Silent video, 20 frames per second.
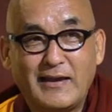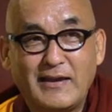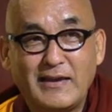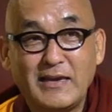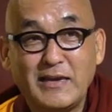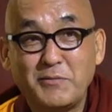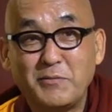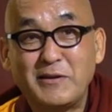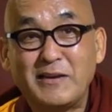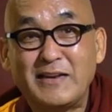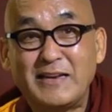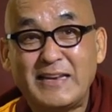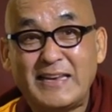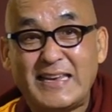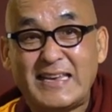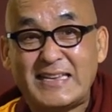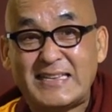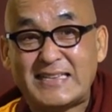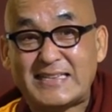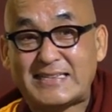even in
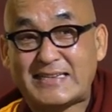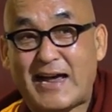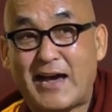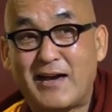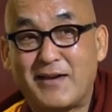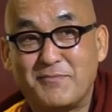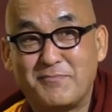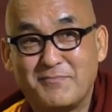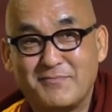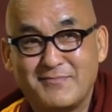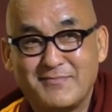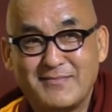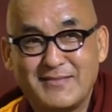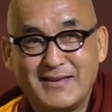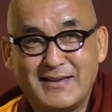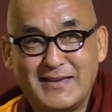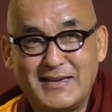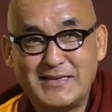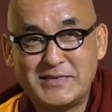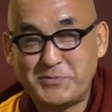his time,
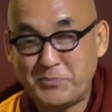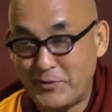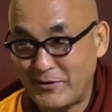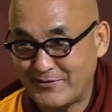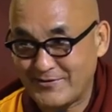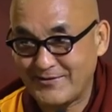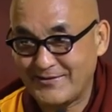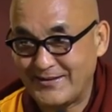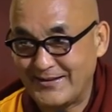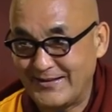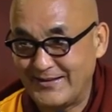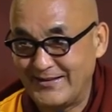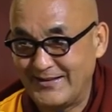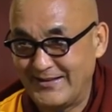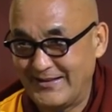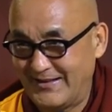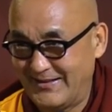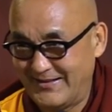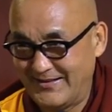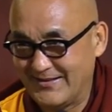it's better
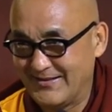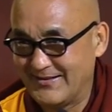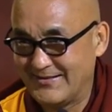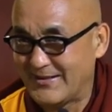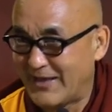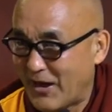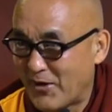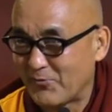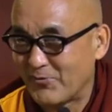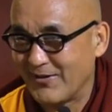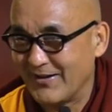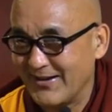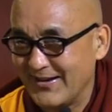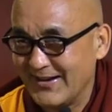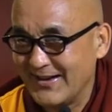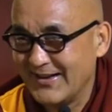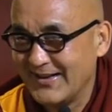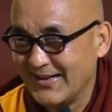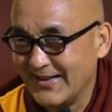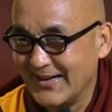than
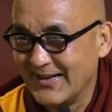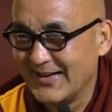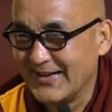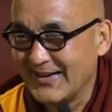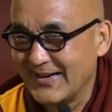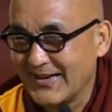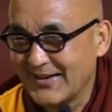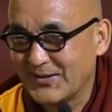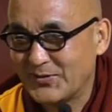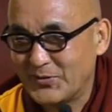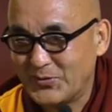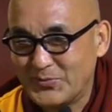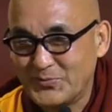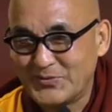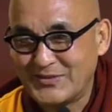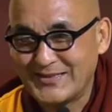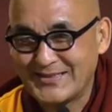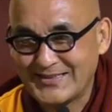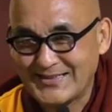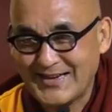now, huh? Guru
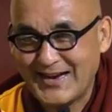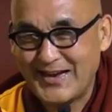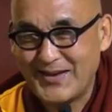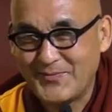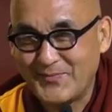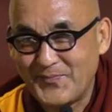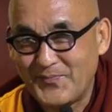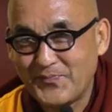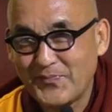Rinpoche's time.